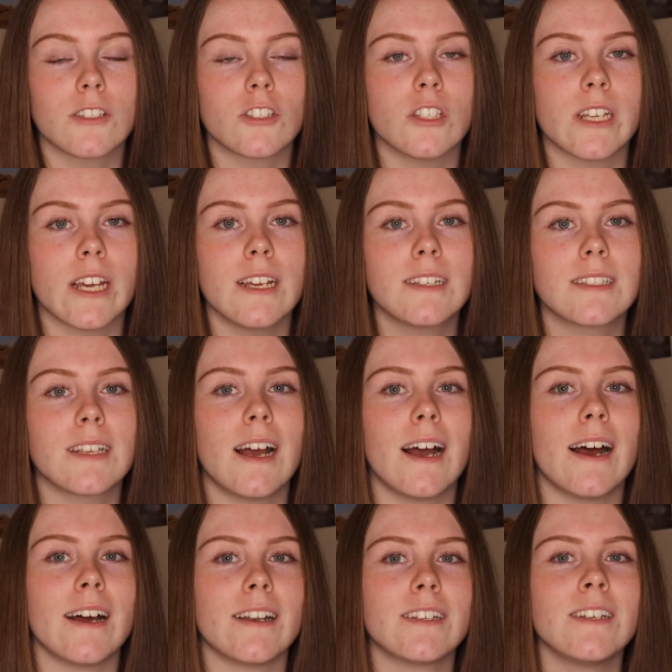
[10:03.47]
that she takes
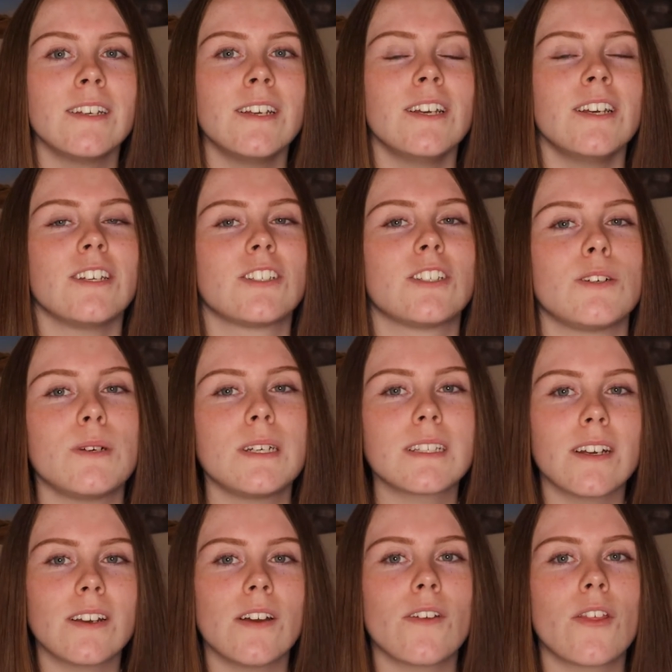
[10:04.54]
and she always
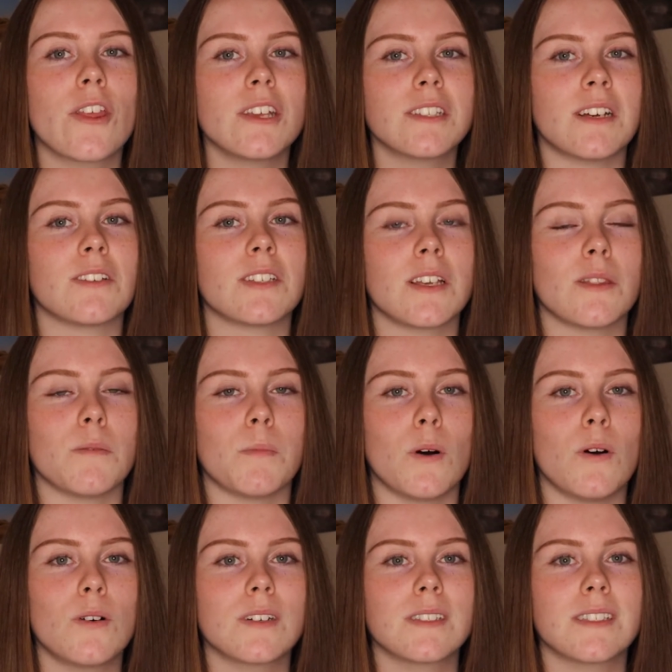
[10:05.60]
kind of thinks outside the
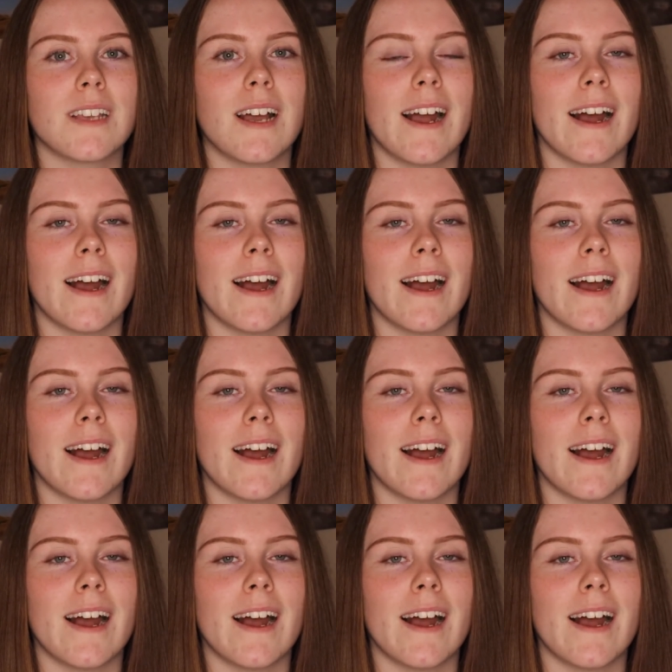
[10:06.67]
box